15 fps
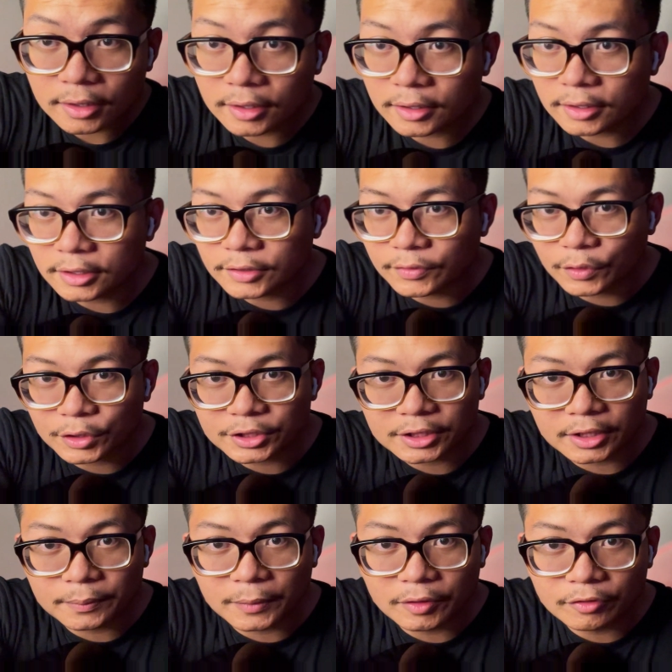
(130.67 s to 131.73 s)
It's focusing
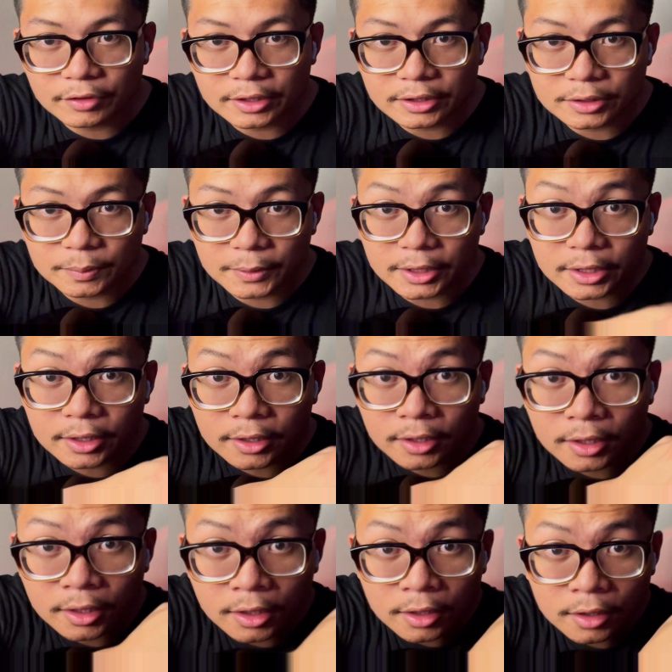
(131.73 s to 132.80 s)
on my face, but
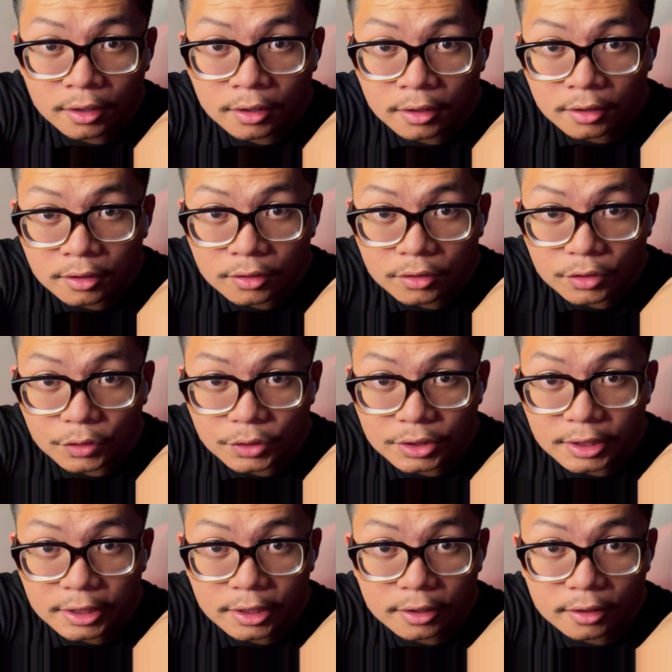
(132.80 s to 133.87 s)
do you
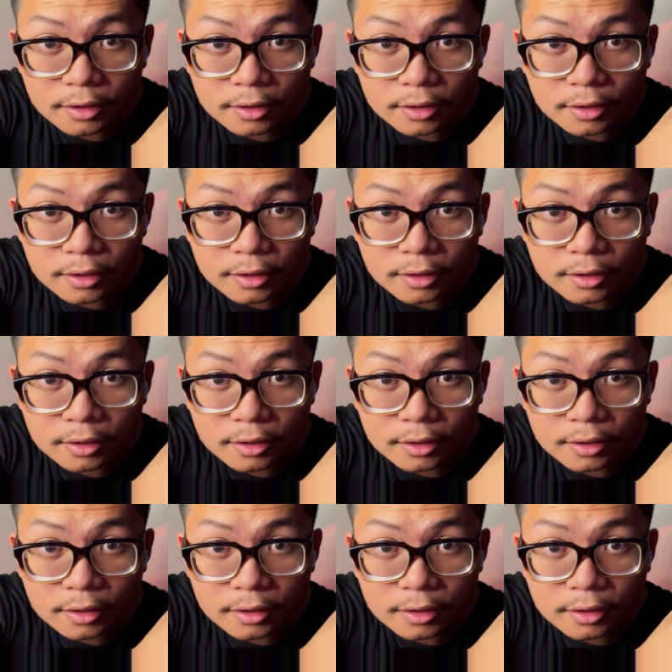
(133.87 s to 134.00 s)
see it?